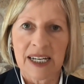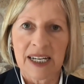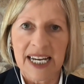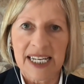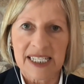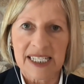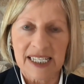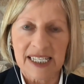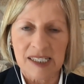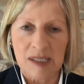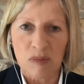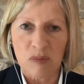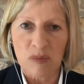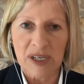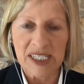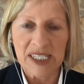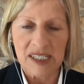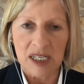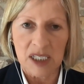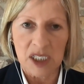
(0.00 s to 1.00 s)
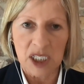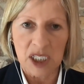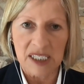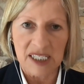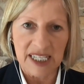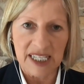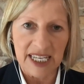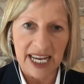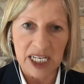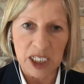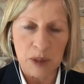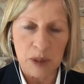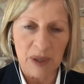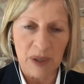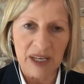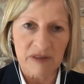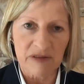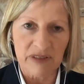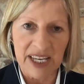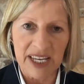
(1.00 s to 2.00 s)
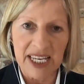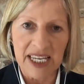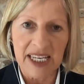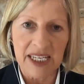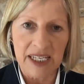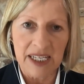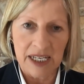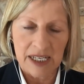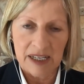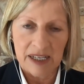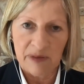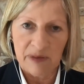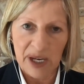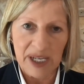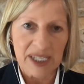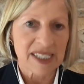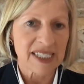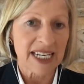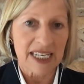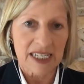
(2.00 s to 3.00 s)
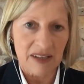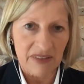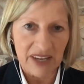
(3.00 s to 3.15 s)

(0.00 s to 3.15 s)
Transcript: He did some research into the H P V vaccine,